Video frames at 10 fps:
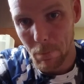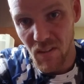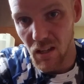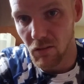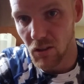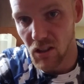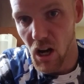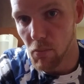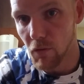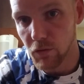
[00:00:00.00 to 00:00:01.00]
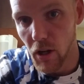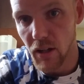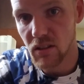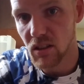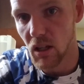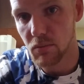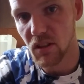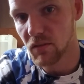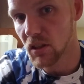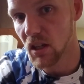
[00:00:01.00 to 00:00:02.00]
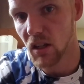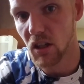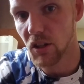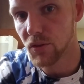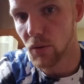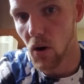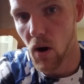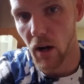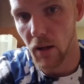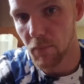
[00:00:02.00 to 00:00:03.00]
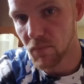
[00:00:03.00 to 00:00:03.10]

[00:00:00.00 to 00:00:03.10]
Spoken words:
even a couple flare skips if you get a good throw on it.